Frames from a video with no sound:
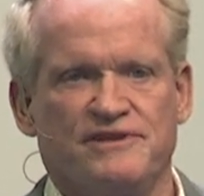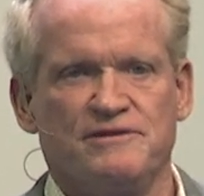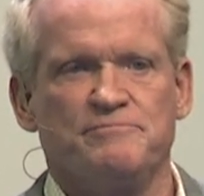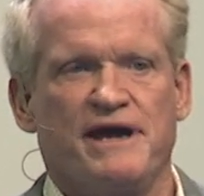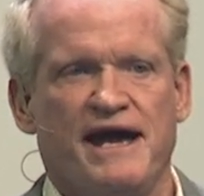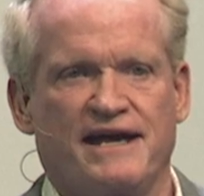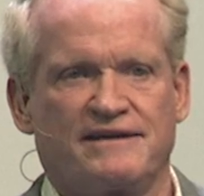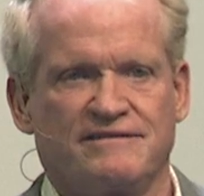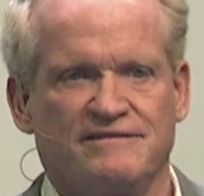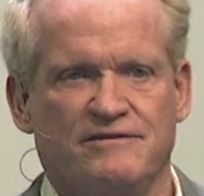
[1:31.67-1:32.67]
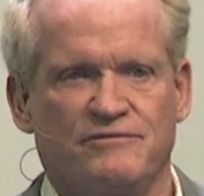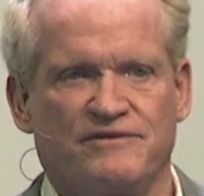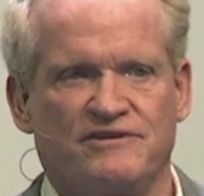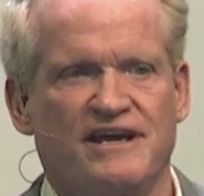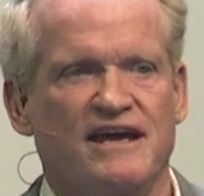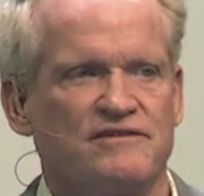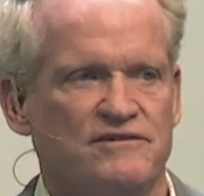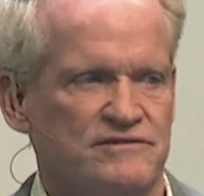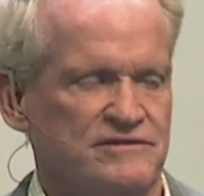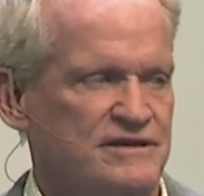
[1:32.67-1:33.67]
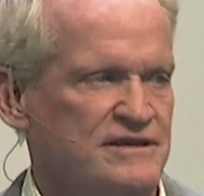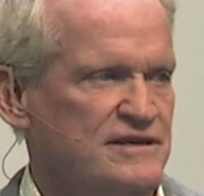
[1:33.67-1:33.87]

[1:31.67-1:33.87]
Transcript: the impact that together